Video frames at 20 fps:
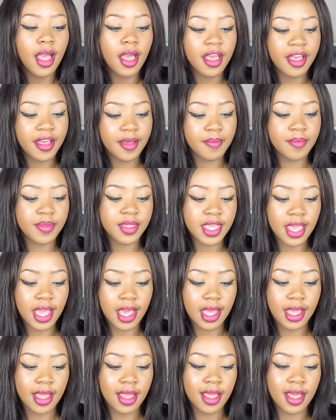
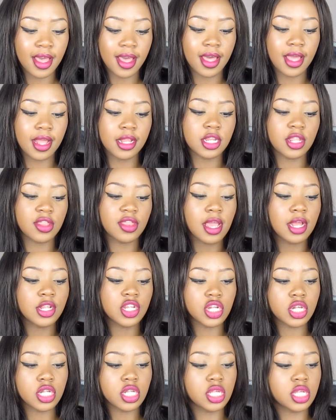Yeah, and they're
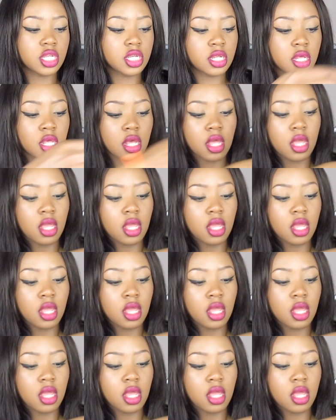just,